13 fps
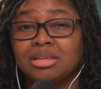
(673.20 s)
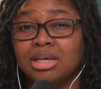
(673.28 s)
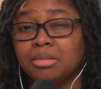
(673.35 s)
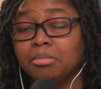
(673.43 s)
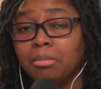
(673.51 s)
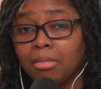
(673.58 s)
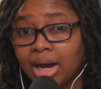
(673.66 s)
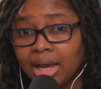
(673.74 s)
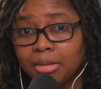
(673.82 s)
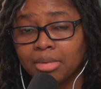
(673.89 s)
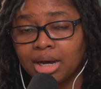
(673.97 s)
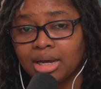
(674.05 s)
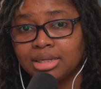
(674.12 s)
In my
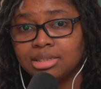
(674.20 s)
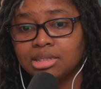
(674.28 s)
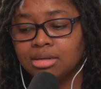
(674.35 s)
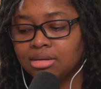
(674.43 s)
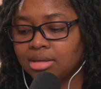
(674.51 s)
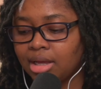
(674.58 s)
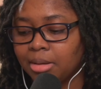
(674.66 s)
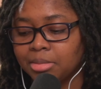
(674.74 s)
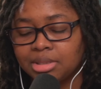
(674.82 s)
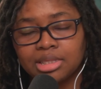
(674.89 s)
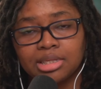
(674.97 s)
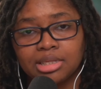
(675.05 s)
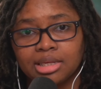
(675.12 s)
mind, I'm
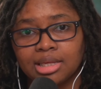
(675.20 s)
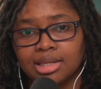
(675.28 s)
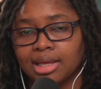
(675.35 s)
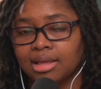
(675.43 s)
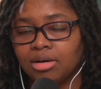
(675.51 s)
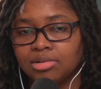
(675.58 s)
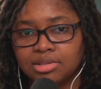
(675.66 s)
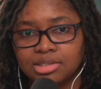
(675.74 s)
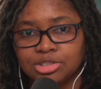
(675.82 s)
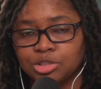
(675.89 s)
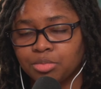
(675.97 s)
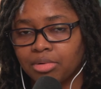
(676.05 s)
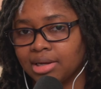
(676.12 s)
thinking, and like all of
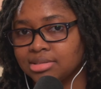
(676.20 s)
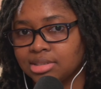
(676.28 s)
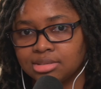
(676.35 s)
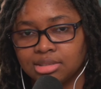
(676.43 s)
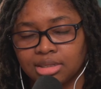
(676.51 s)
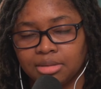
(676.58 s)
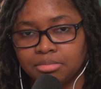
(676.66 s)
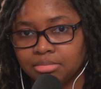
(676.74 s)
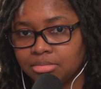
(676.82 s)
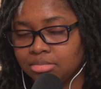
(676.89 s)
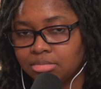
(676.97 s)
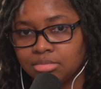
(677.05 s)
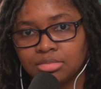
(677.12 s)
this is processing
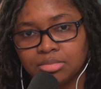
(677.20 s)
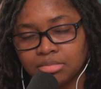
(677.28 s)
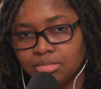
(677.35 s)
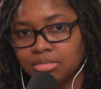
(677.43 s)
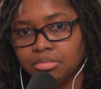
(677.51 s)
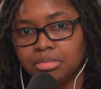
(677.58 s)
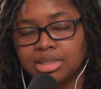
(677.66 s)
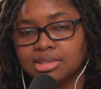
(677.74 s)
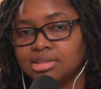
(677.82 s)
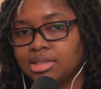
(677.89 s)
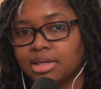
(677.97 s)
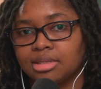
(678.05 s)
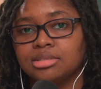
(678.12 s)
in
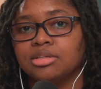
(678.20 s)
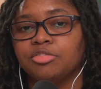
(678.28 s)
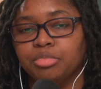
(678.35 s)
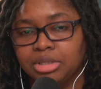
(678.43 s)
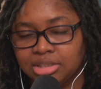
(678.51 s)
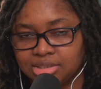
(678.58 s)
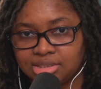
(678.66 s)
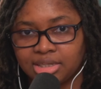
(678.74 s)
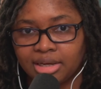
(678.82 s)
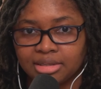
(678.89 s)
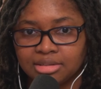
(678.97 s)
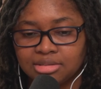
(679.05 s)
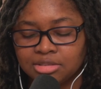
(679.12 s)
milliseconds of
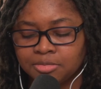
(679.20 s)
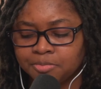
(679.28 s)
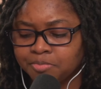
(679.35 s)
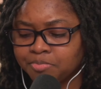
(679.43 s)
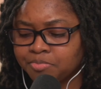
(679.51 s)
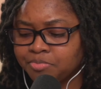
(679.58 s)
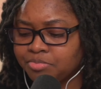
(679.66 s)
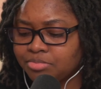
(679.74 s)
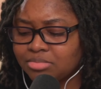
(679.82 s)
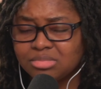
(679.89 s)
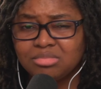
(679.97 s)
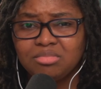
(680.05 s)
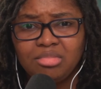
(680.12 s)
milliseconds.
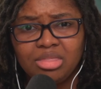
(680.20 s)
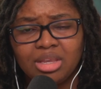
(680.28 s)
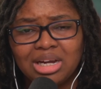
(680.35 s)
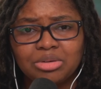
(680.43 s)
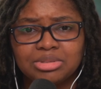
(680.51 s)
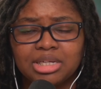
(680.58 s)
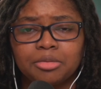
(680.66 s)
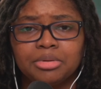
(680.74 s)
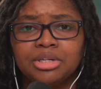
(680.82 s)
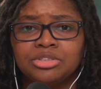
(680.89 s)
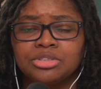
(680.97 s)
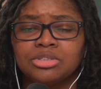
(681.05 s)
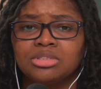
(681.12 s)
I don't take
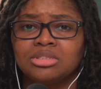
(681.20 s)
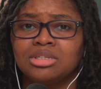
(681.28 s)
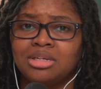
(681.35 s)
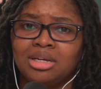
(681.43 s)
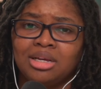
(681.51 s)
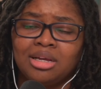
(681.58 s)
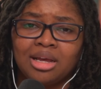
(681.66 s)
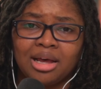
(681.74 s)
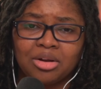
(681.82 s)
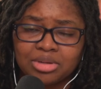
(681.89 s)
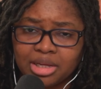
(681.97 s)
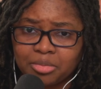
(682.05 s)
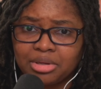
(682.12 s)
pictures. I
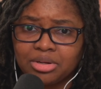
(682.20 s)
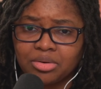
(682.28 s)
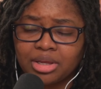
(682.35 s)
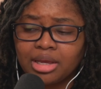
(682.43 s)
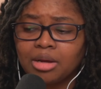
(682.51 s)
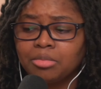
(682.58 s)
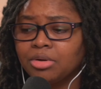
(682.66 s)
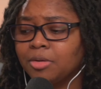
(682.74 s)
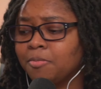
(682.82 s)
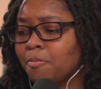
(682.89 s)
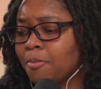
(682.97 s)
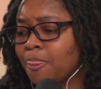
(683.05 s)
don't like being on camera.